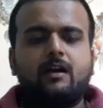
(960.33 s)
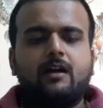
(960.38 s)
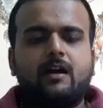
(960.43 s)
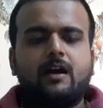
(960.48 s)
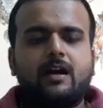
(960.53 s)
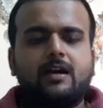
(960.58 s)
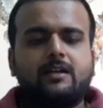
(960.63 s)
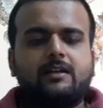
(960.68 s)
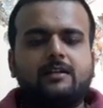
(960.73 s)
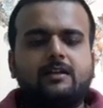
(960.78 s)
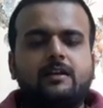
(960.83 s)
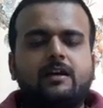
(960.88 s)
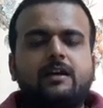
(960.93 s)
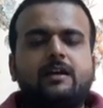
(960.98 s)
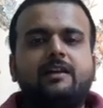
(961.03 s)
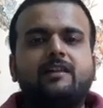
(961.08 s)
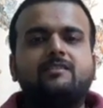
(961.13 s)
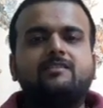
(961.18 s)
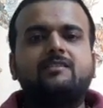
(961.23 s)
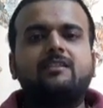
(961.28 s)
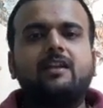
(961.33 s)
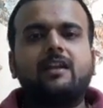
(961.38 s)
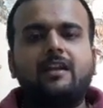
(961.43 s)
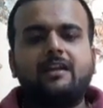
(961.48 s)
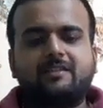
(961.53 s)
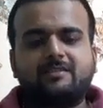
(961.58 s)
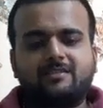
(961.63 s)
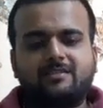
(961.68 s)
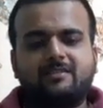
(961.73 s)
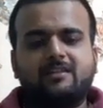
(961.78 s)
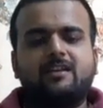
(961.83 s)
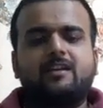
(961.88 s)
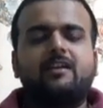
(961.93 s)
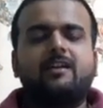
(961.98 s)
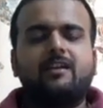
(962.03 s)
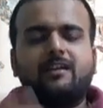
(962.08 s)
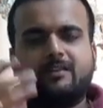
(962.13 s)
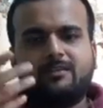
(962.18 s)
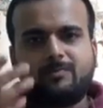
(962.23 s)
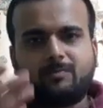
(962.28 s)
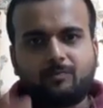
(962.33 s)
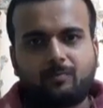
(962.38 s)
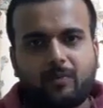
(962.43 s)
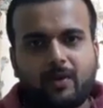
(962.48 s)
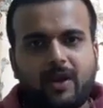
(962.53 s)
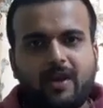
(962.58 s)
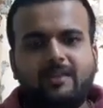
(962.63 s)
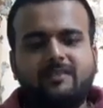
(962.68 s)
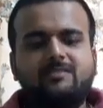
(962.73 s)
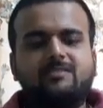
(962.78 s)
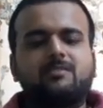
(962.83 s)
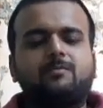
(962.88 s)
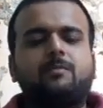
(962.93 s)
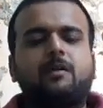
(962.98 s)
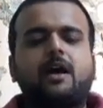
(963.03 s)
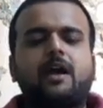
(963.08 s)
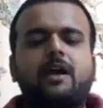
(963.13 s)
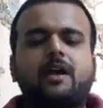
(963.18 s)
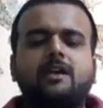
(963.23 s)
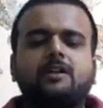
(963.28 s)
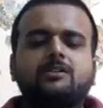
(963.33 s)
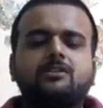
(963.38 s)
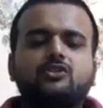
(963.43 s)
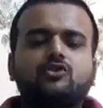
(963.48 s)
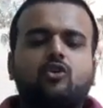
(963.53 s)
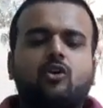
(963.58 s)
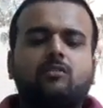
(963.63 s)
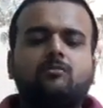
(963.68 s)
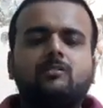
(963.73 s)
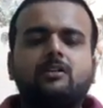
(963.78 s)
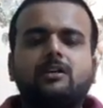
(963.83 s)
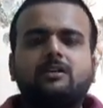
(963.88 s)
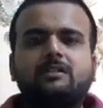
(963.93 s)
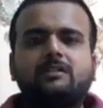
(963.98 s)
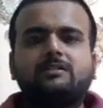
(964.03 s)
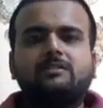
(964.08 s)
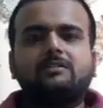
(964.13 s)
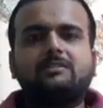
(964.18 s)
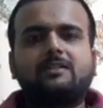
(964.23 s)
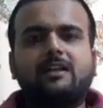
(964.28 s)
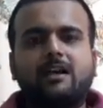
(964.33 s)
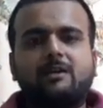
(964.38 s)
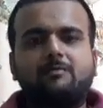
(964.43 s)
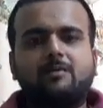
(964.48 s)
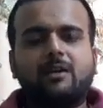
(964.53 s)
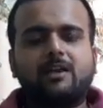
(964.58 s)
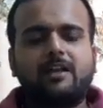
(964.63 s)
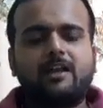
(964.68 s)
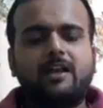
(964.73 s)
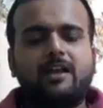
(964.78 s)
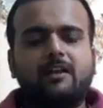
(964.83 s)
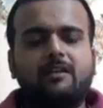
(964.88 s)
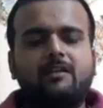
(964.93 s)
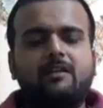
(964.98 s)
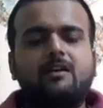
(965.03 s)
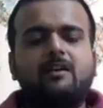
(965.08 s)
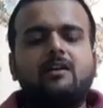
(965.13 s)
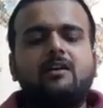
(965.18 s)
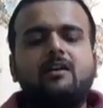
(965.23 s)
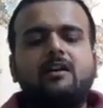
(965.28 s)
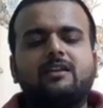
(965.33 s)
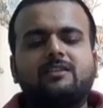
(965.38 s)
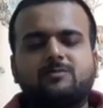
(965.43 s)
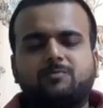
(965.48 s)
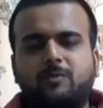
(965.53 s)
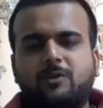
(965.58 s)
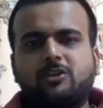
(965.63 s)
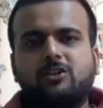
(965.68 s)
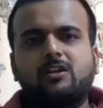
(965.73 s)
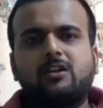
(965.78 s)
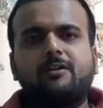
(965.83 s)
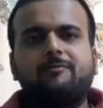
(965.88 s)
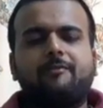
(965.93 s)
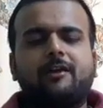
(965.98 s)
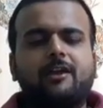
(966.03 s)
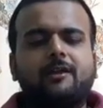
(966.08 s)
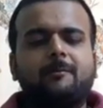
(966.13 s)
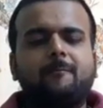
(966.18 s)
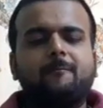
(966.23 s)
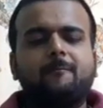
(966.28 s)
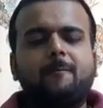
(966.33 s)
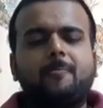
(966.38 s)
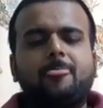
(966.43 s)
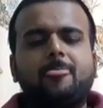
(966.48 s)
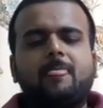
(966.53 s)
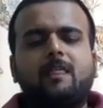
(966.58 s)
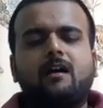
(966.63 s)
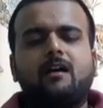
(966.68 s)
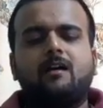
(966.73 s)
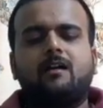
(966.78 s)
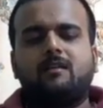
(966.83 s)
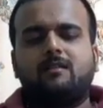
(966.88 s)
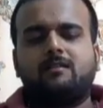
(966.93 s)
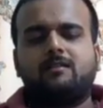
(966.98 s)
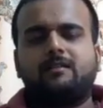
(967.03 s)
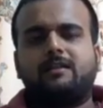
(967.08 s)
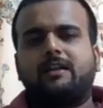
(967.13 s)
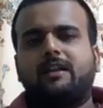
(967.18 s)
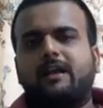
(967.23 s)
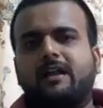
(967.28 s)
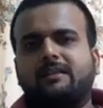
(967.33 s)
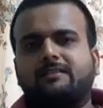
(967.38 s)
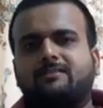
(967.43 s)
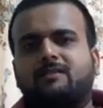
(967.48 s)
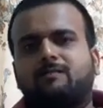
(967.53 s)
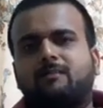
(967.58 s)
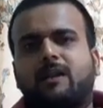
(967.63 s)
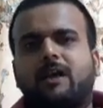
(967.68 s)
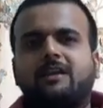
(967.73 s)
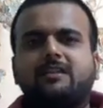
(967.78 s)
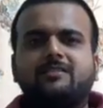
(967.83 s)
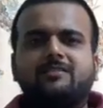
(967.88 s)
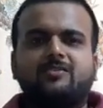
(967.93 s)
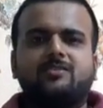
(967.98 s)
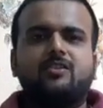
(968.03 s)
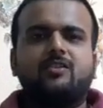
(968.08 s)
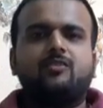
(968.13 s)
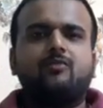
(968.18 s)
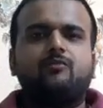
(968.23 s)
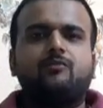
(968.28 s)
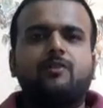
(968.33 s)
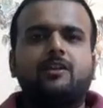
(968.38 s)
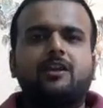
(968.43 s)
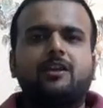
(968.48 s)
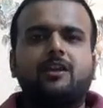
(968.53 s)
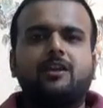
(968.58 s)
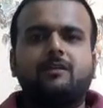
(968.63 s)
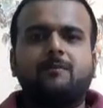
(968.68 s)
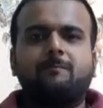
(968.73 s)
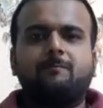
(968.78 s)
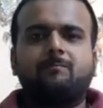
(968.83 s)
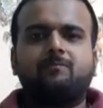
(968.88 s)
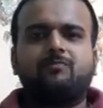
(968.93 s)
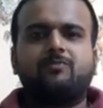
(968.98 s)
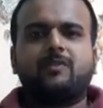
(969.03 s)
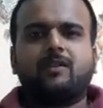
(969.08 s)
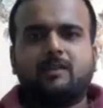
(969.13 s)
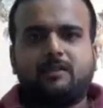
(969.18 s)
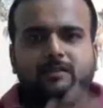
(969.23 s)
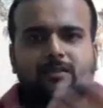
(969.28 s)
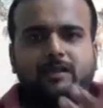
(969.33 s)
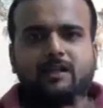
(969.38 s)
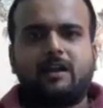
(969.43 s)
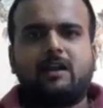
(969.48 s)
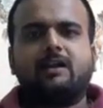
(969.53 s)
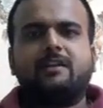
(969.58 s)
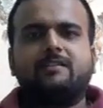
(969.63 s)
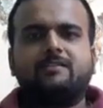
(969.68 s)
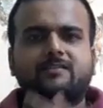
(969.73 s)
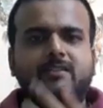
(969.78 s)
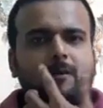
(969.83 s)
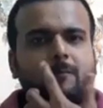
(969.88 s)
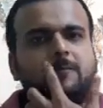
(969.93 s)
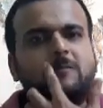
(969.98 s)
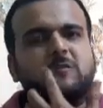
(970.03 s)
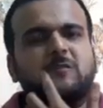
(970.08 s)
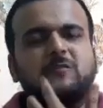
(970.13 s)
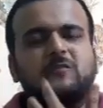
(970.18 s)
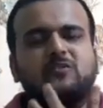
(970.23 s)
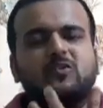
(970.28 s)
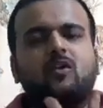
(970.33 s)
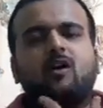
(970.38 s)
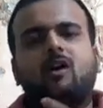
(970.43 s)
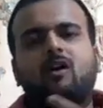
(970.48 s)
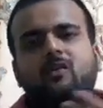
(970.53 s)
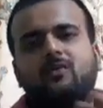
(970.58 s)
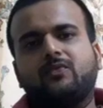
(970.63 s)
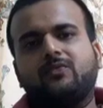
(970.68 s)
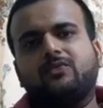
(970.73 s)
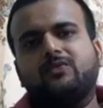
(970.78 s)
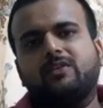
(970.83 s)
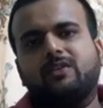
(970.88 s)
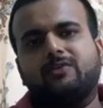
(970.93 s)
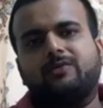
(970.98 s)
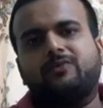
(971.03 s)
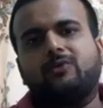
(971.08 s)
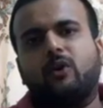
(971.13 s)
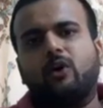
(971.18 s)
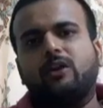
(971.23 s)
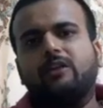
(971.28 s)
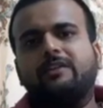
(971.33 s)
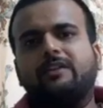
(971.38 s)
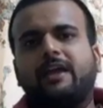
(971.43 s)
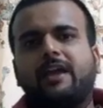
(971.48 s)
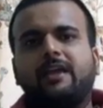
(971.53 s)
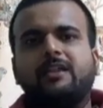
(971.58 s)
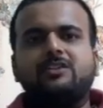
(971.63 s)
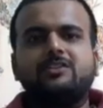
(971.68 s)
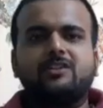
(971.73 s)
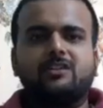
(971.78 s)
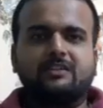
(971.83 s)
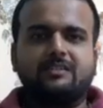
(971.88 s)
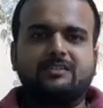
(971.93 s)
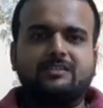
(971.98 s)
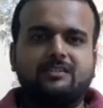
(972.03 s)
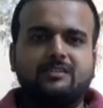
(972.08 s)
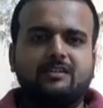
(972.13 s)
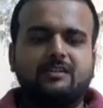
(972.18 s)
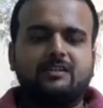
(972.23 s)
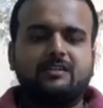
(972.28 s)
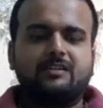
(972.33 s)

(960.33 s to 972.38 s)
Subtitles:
and his grace is praised by John Milton time and again, especially when there are some lines wherein there are descriptions of the fallen angels.